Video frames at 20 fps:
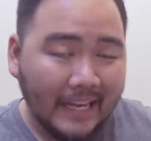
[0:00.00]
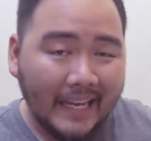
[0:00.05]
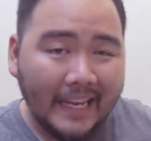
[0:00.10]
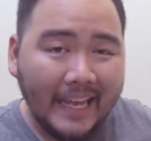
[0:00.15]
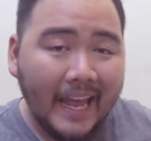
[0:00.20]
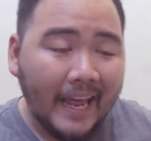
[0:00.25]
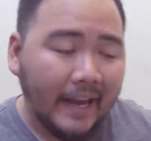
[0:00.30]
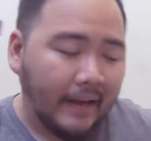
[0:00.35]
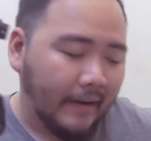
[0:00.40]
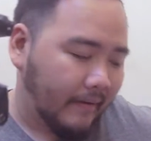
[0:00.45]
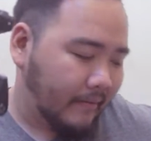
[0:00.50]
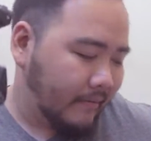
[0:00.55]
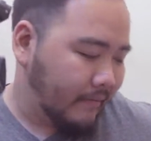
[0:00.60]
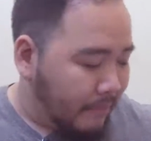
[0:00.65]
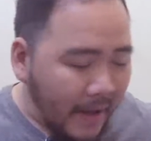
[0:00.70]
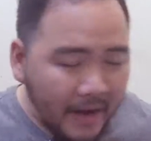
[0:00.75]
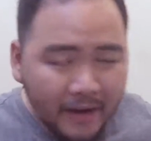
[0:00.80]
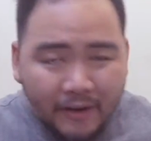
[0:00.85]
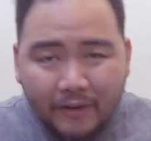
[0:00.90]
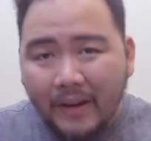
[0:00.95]
Again,
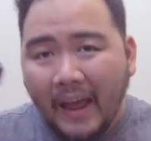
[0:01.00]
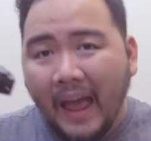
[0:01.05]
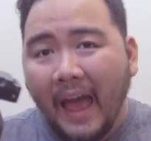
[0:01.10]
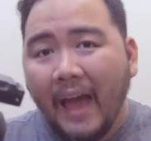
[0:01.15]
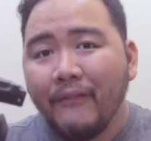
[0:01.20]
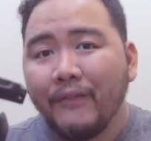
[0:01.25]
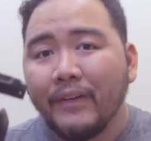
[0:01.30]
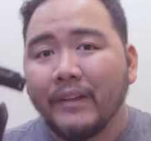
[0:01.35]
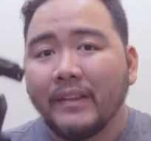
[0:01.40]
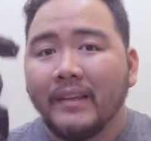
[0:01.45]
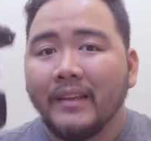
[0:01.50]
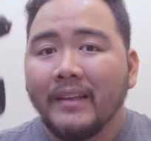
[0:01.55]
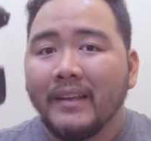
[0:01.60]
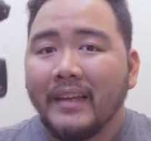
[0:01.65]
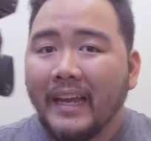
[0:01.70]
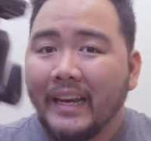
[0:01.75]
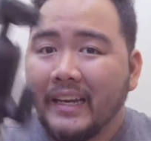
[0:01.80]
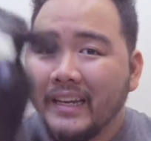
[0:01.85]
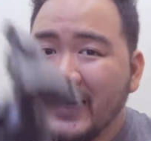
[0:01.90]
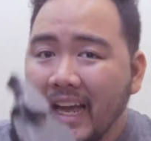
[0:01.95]
better to have it
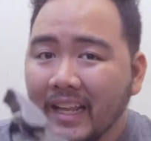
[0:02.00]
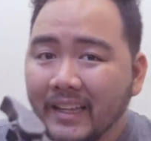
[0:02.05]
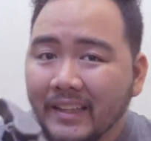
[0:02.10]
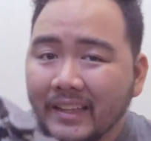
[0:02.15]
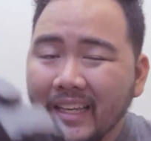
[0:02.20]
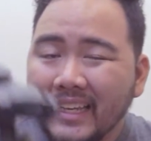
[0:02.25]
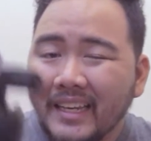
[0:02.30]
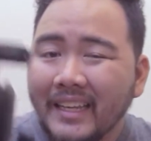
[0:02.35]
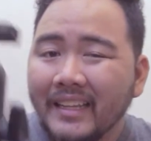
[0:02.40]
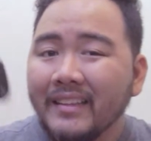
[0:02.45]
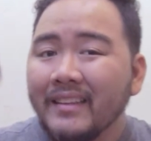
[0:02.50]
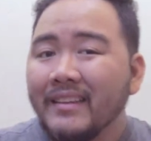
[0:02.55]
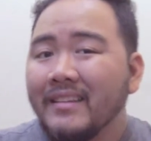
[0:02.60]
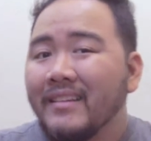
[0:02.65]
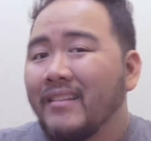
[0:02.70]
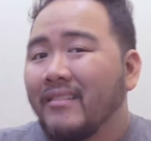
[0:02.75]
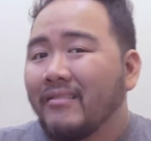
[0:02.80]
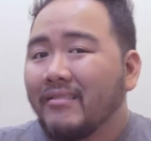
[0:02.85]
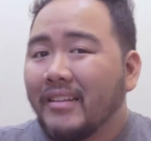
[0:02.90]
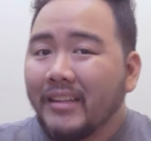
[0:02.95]
and not need it
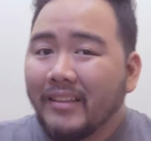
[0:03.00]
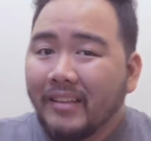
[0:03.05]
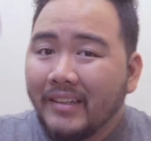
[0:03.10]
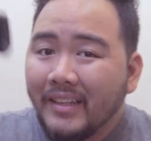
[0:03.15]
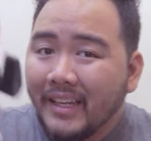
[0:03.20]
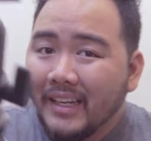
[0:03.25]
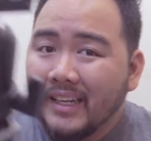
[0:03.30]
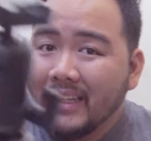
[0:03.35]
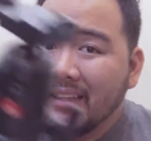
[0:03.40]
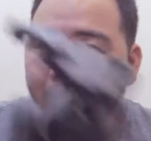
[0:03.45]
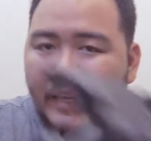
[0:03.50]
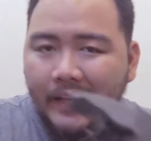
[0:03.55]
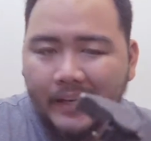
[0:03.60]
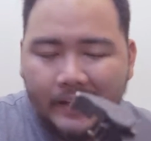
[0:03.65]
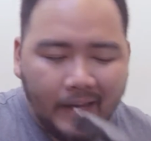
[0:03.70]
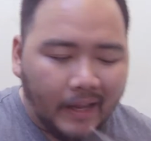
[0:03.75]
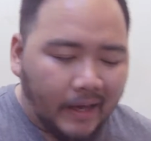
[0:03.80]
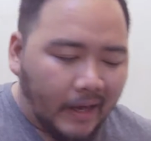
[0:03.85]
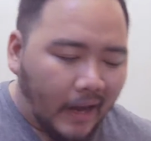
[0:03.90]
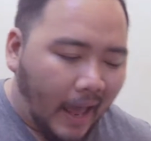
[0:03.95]
than to need it
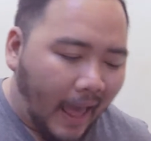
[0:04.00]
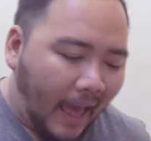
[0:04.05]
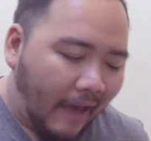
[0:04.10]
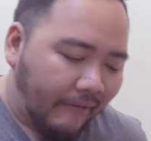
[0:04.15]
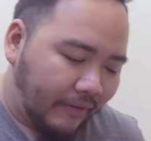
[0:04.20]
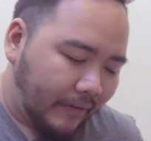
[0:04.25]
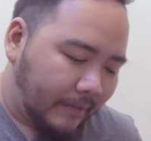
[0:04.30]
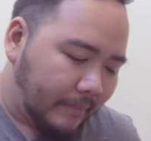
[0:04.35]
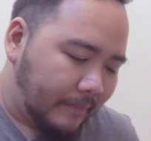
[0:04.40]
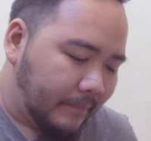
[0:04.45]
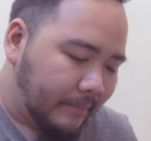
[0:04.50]
and not have it.